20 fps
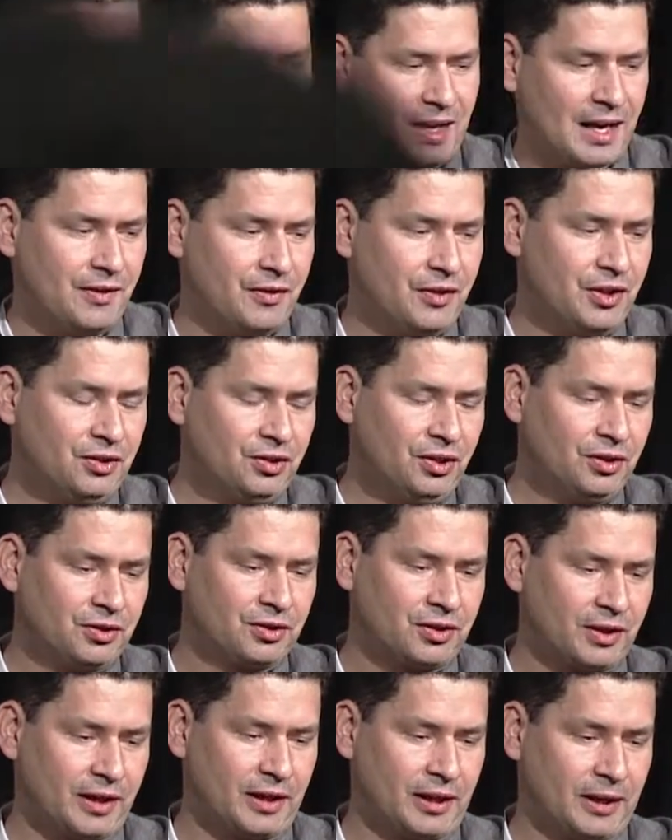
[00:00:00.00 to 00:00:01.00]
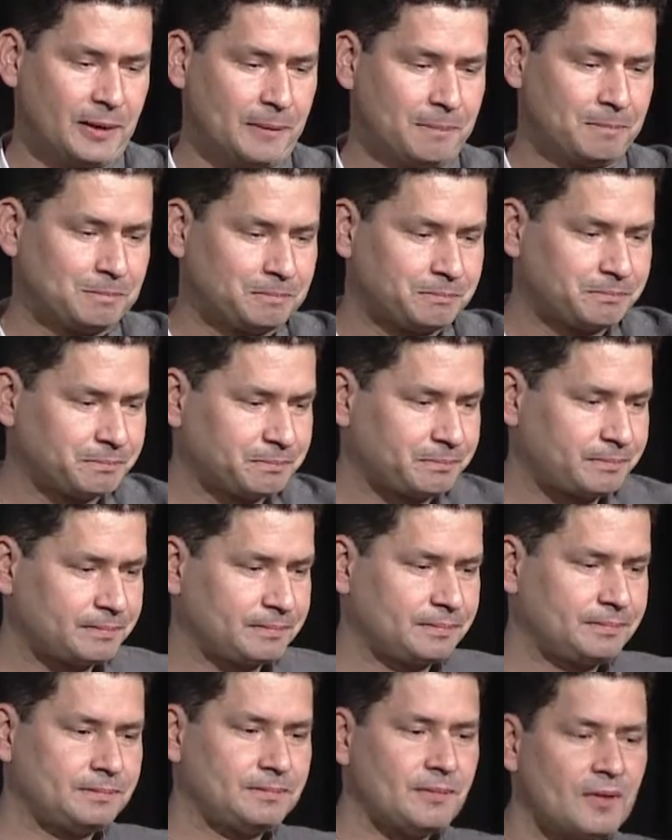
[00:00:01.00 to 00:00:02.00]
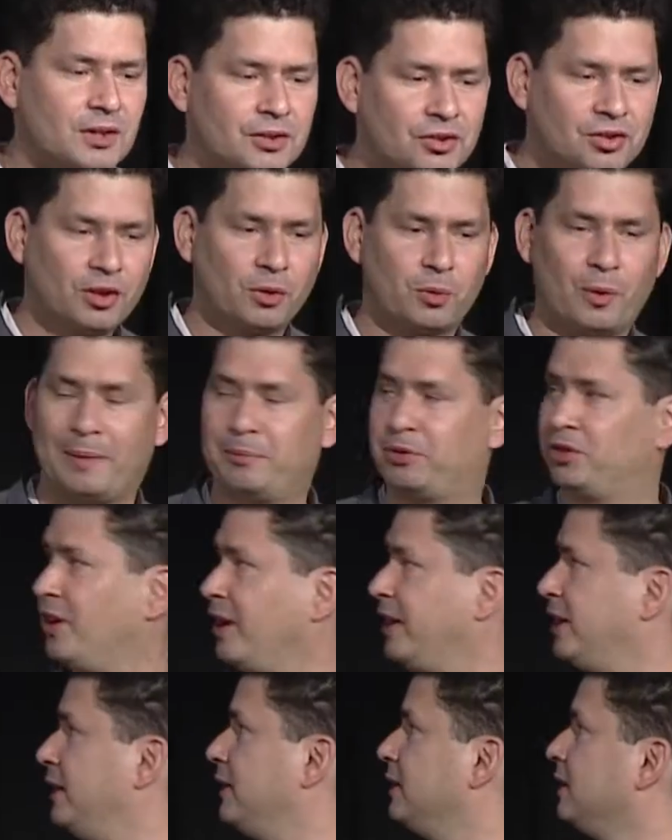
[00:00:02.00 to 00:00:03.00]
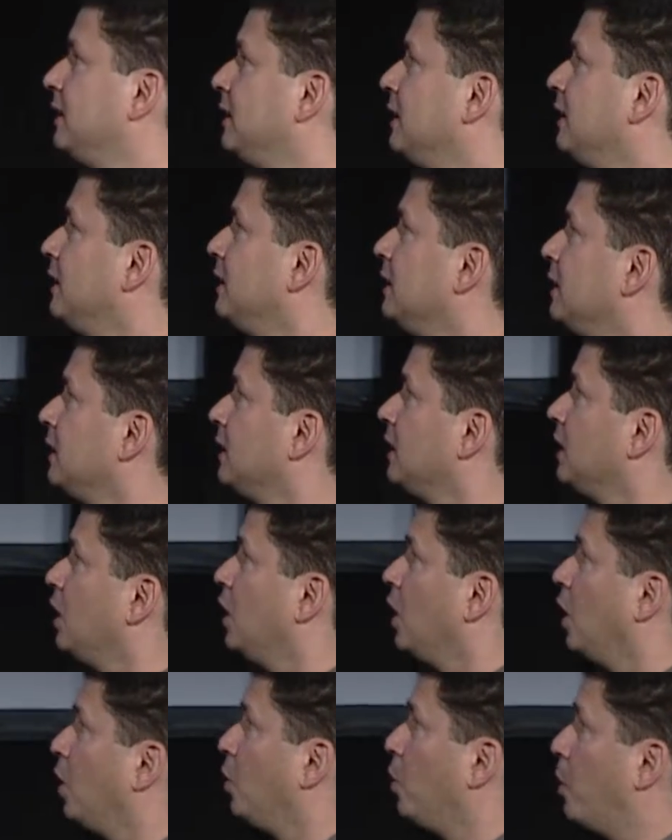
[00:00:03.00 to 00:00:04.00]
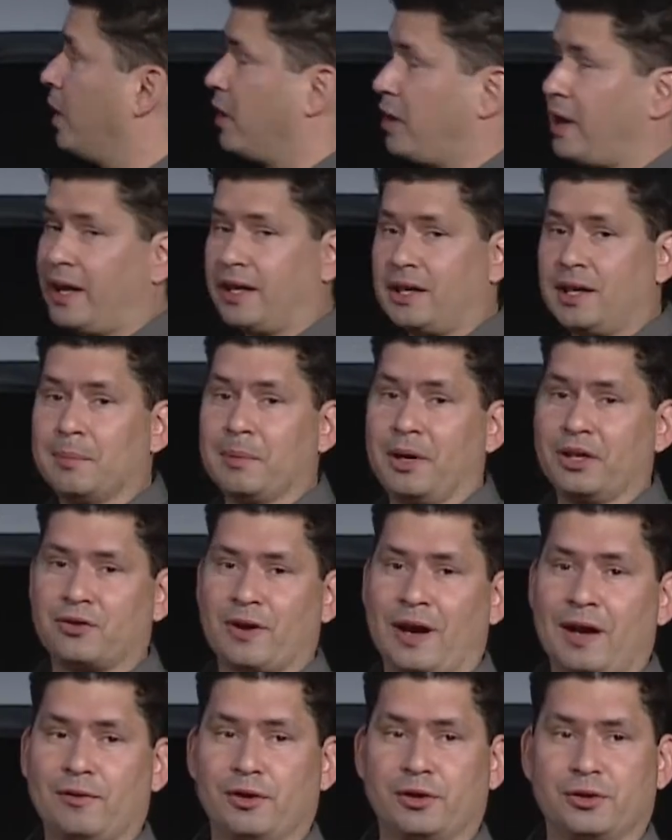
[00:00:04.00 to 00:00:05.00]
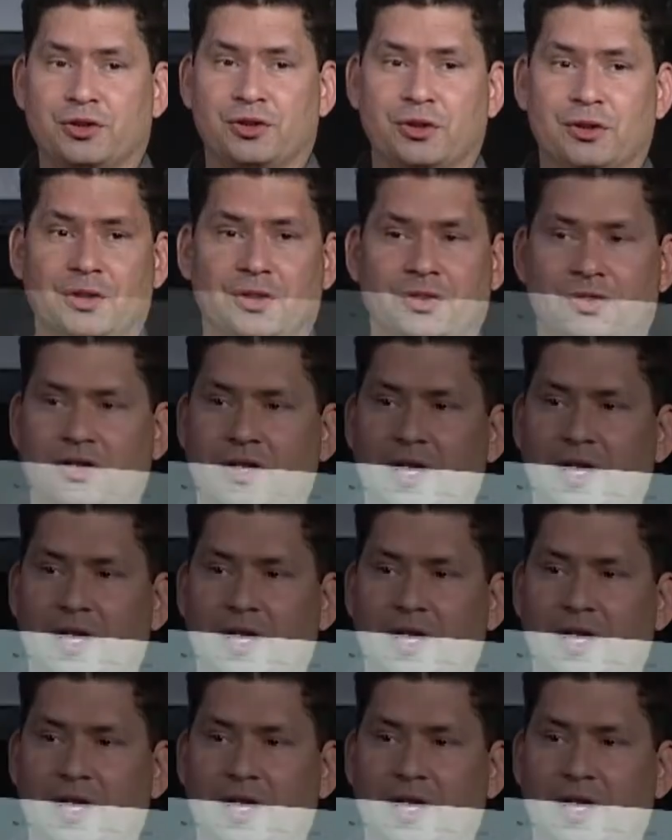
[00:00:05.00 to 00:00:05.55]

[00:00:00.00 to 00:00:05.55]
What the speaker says: And this is a website where I get my travel insurance.